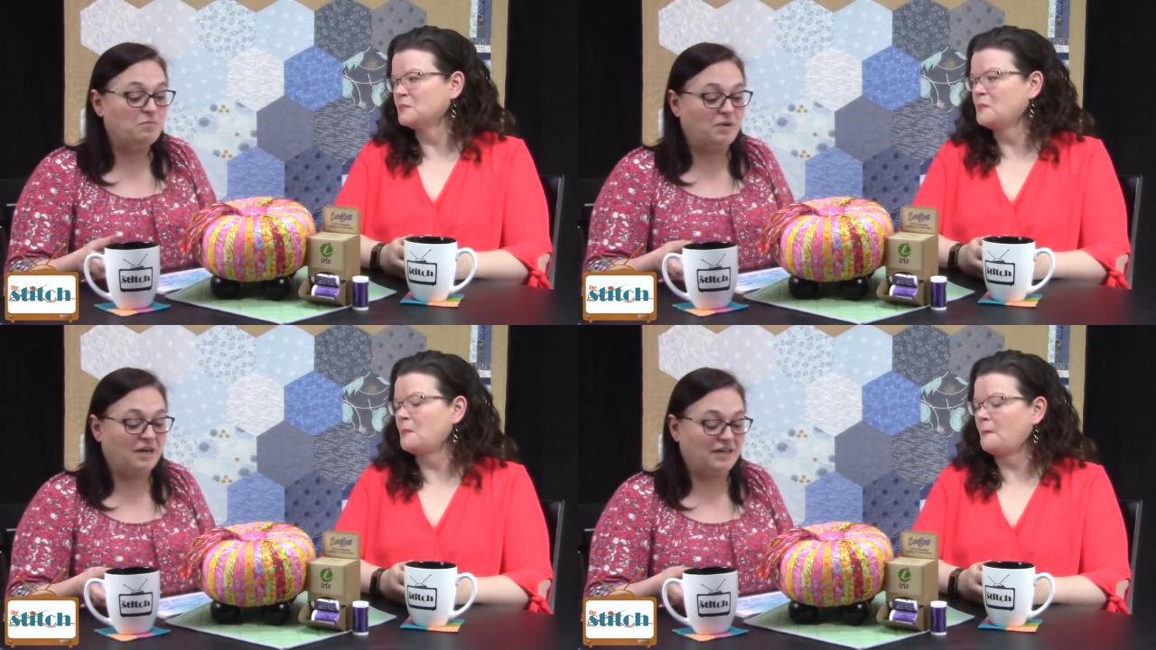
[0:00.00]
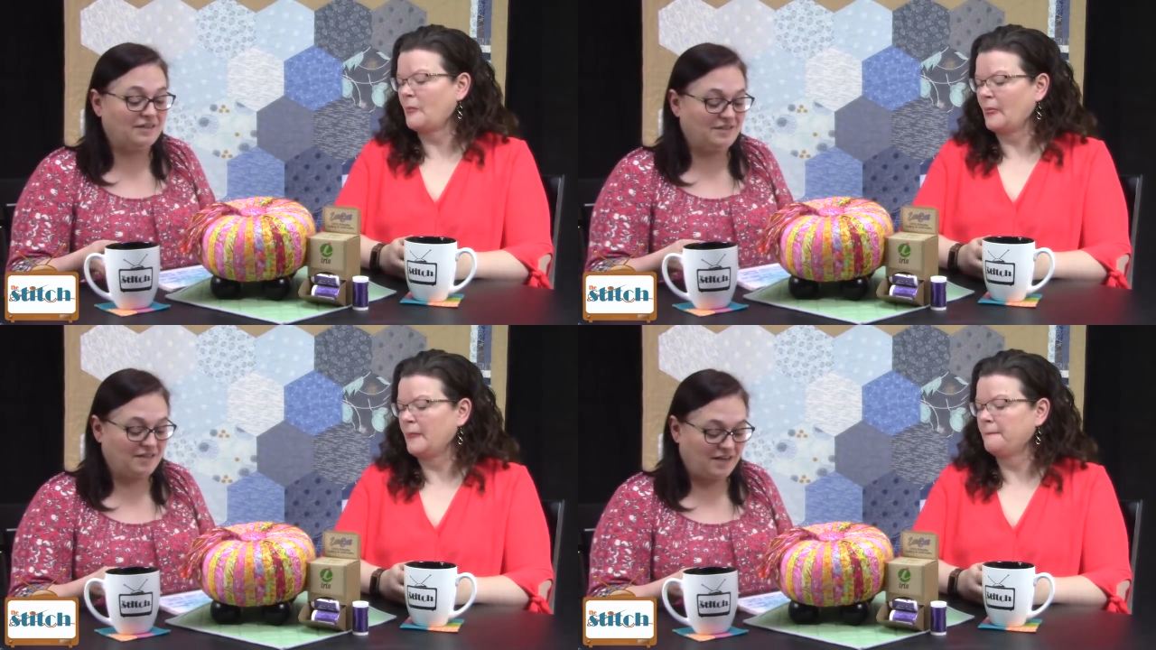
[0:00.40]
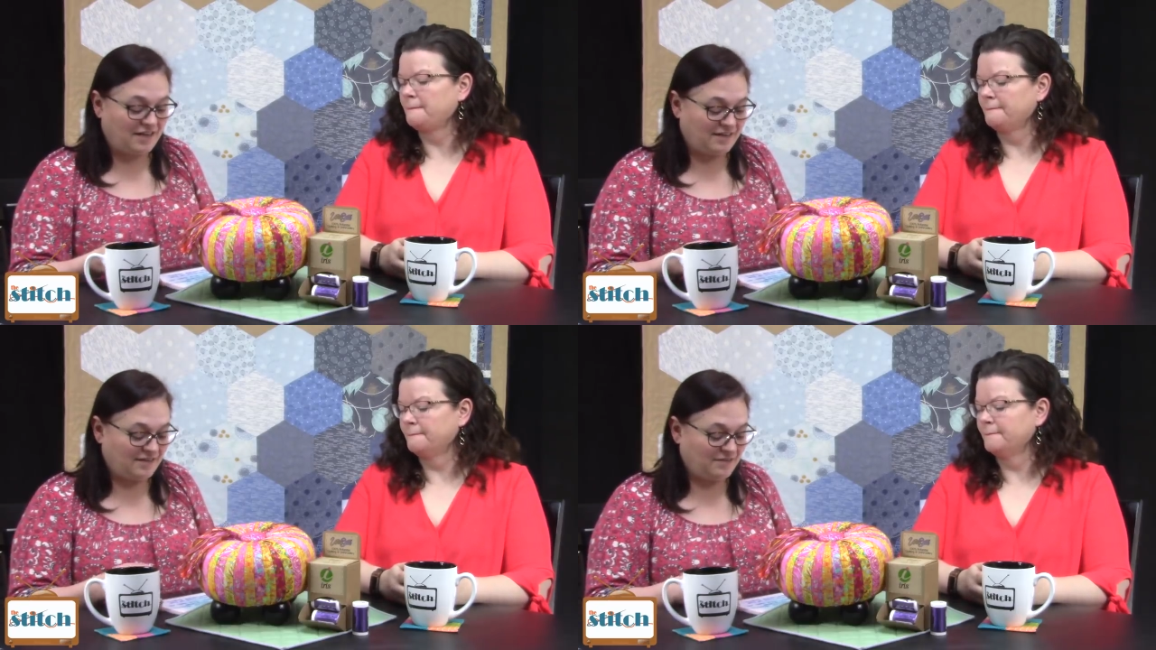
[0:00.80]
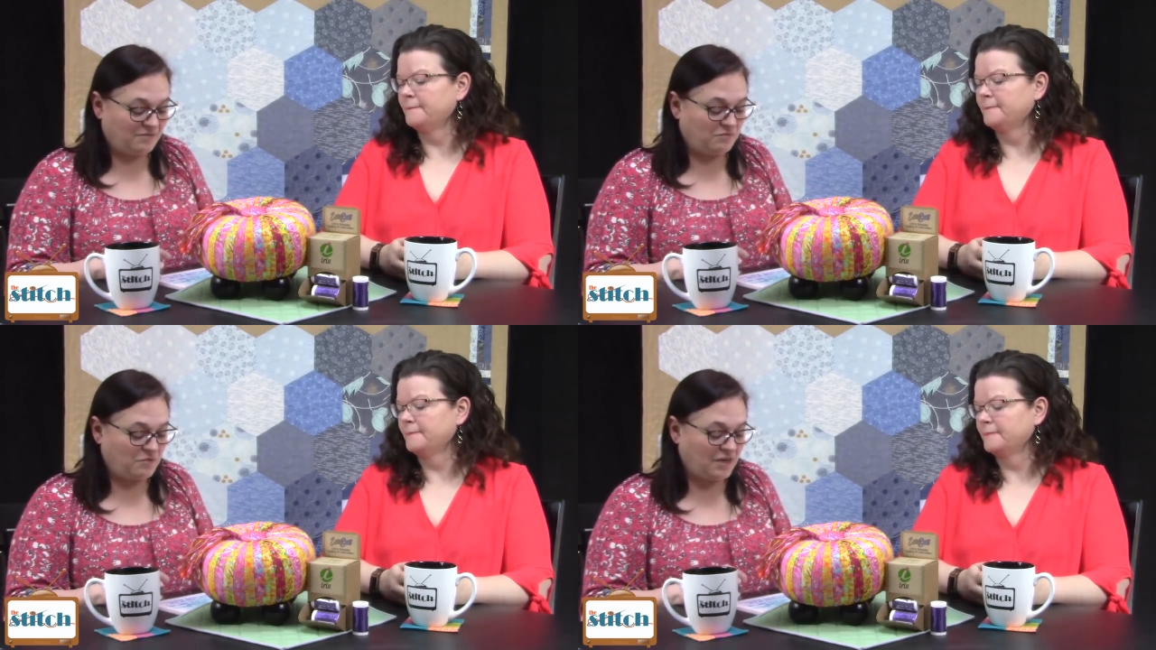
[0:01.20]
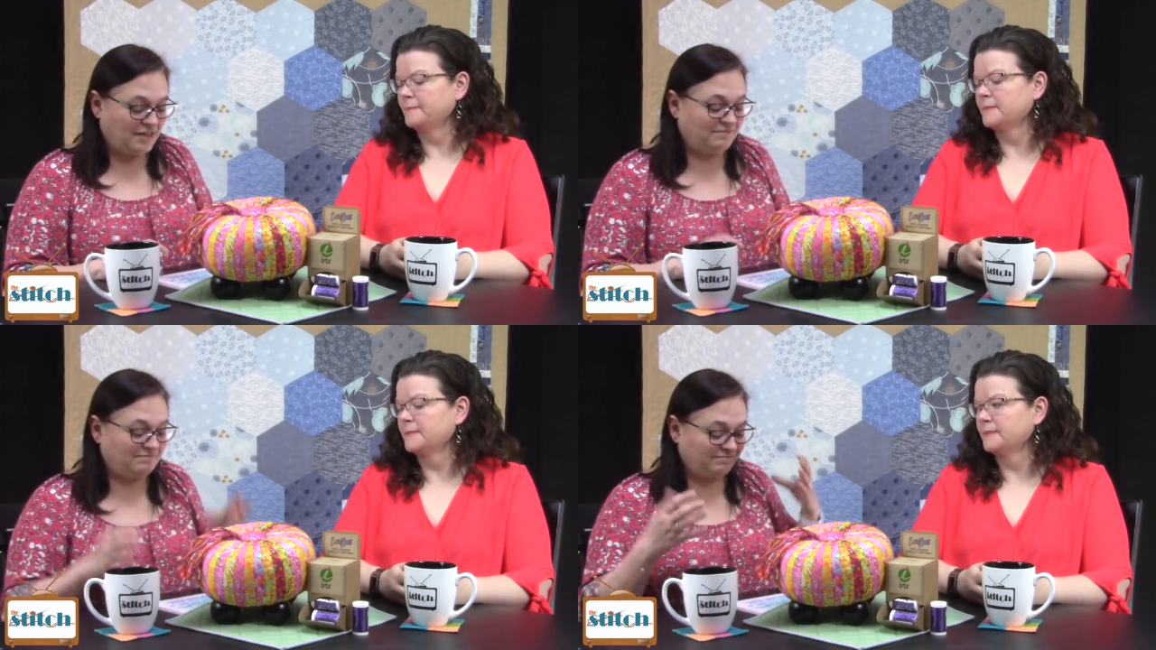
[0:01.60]
Speaker 1: but it's not
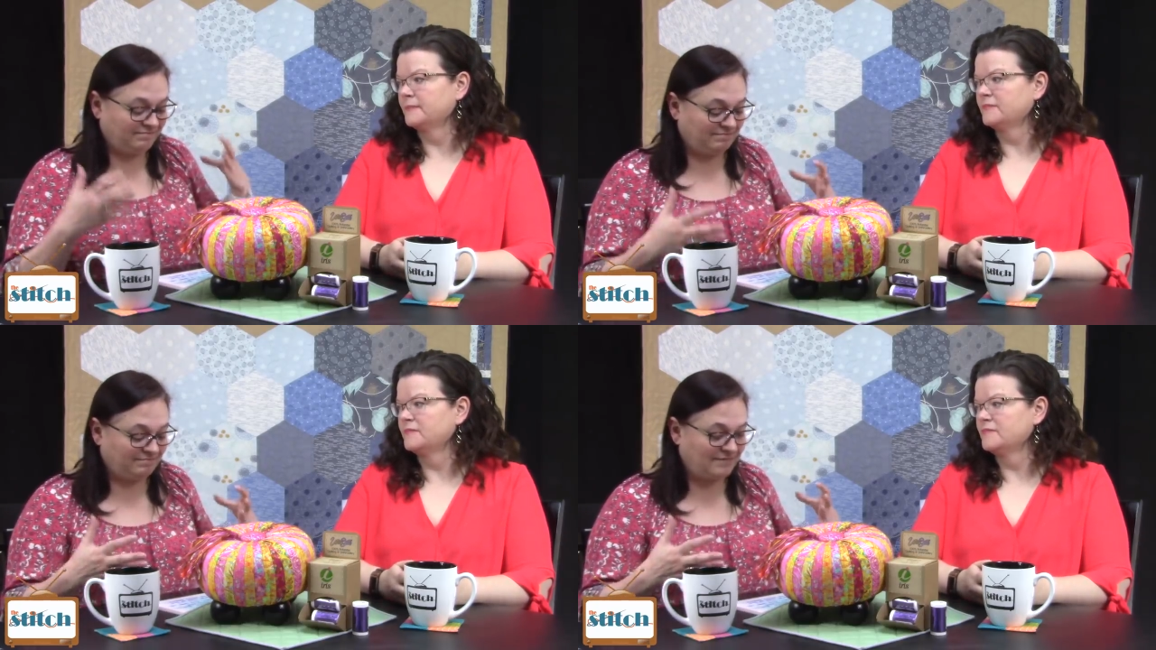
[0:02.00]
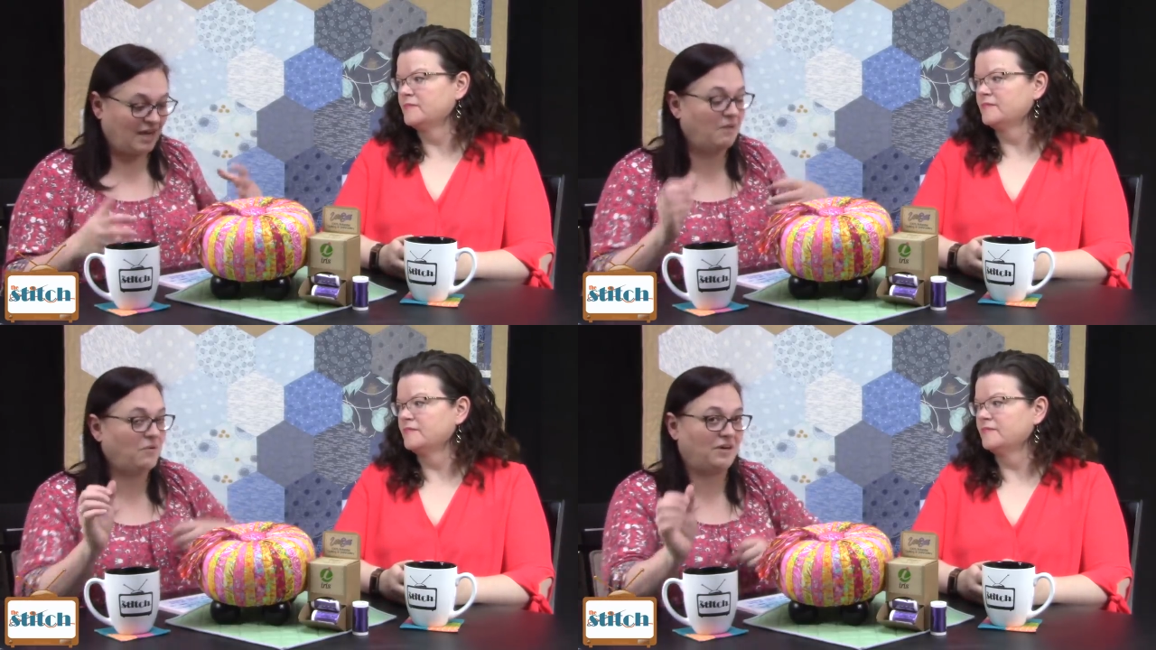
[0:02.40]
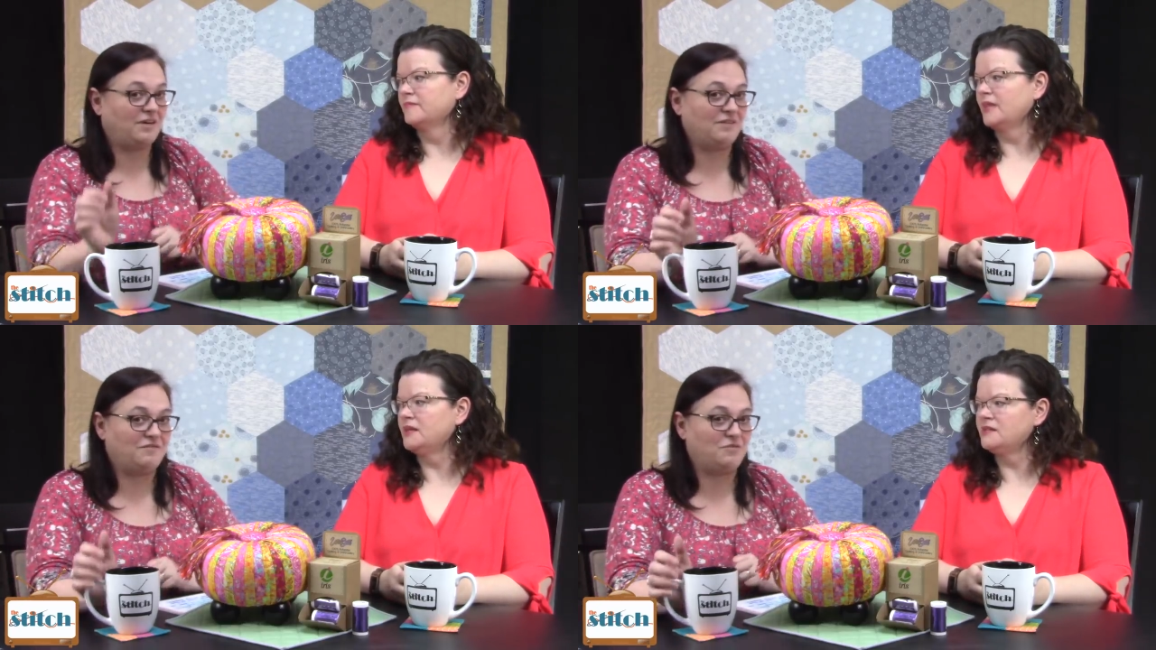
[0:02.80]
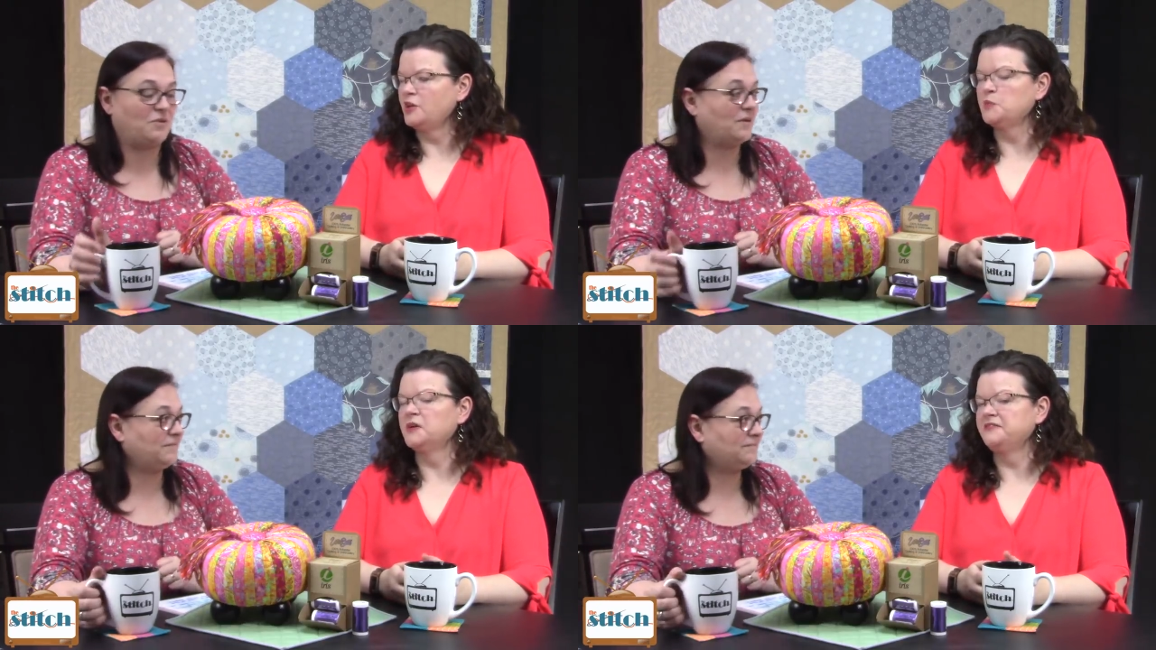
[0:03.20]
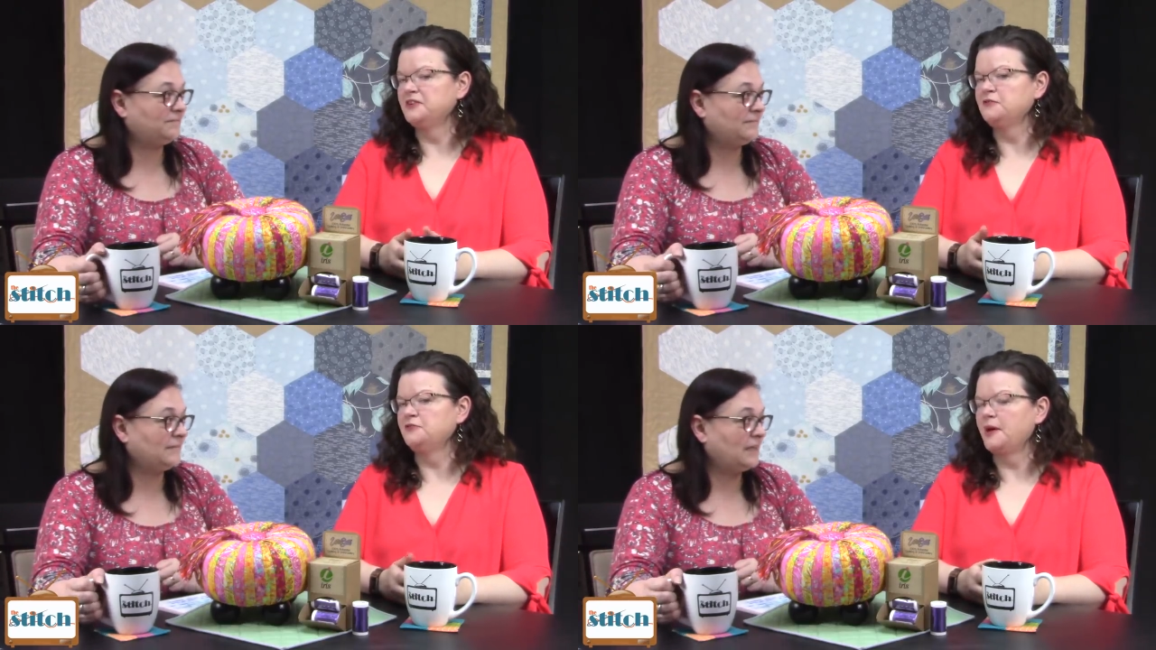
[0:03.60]
what I wanted it. It's for. not your preference
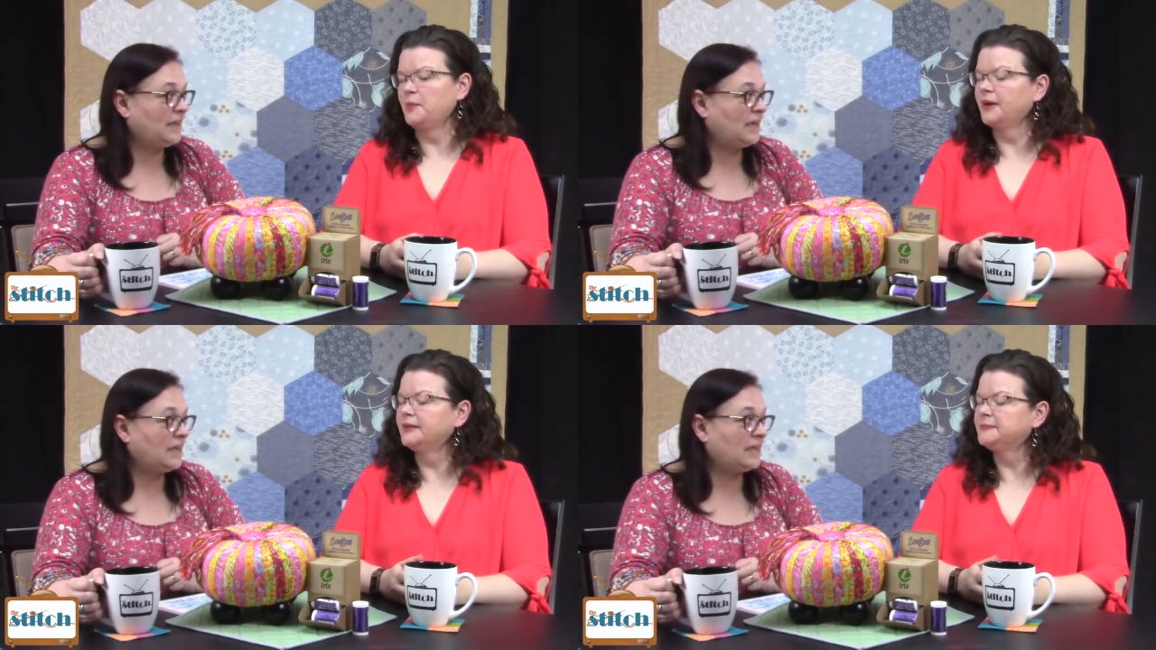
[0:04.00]
for fabric.